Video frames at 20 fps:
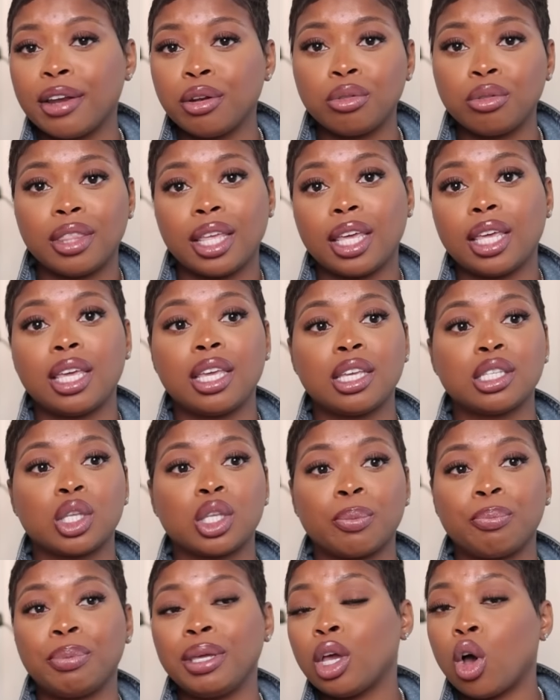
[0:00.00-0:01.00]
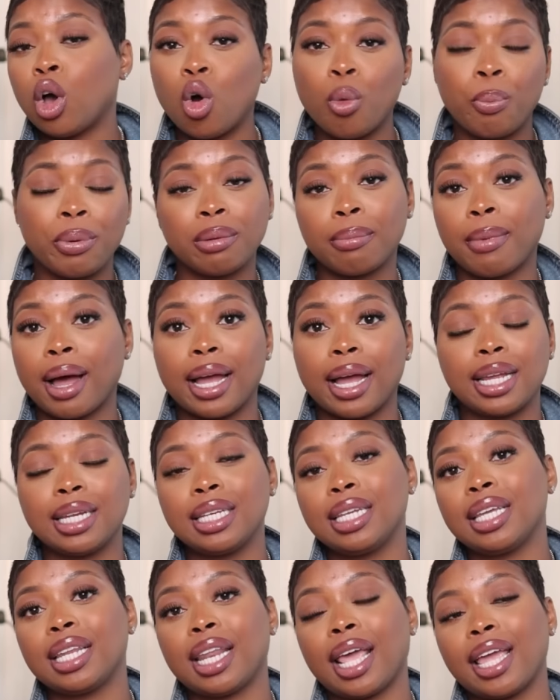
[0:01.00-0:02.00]
new things be
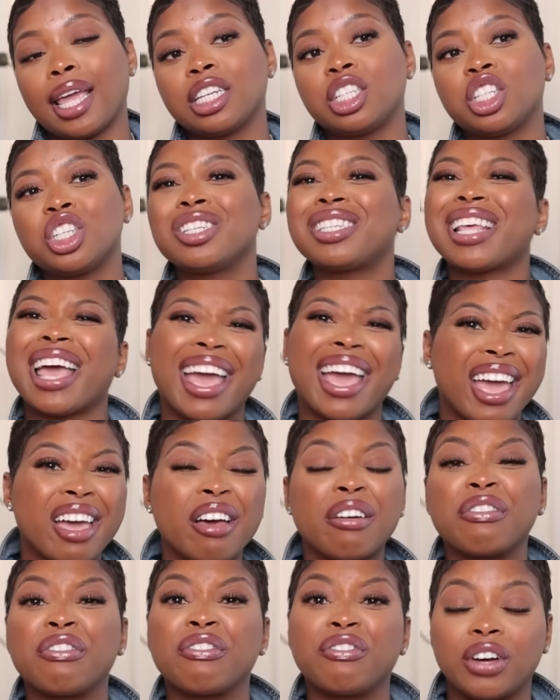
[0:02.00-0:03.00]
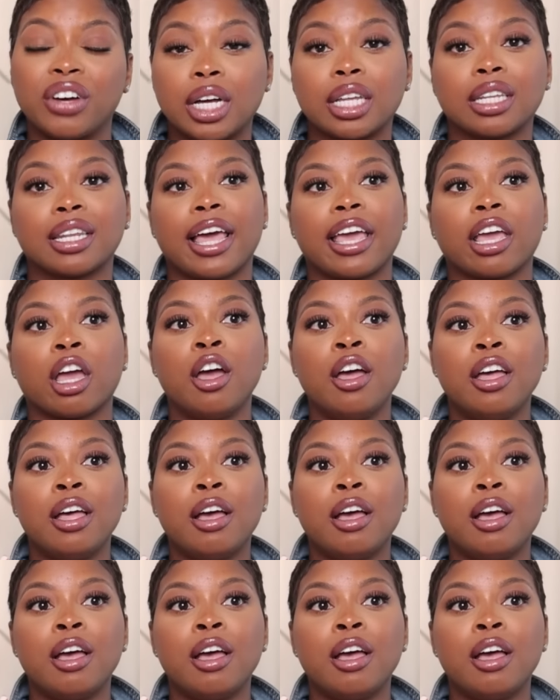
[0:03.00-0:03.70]
open-minded and just have fun like